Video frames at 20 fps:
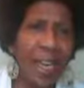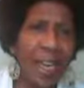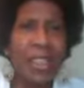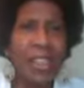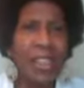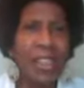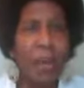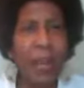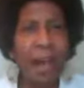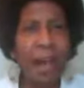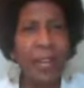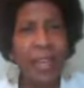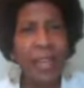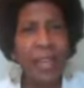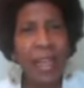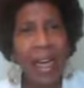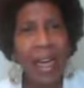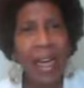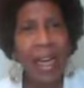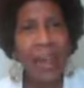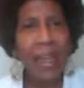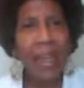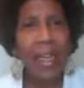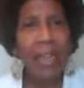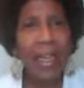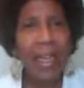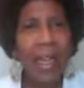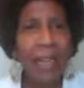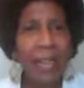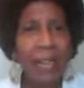So by the time I had
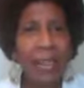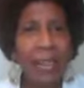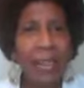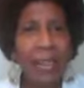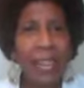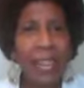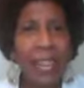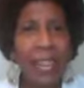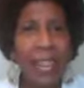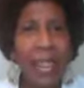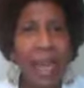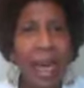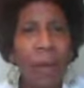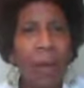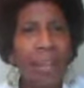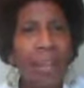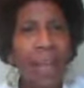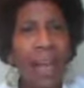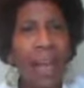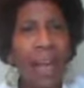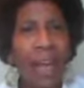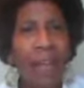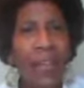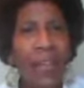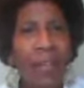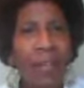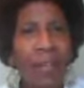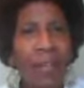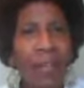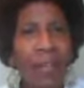gotten to Penn State, I was kind
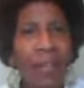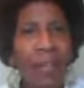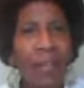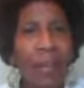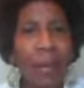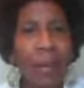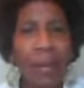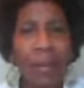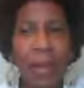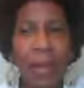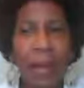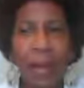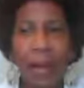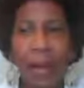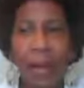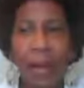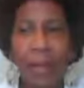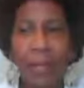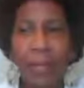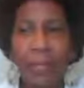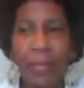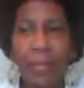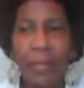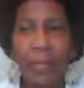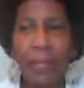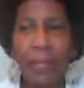of um,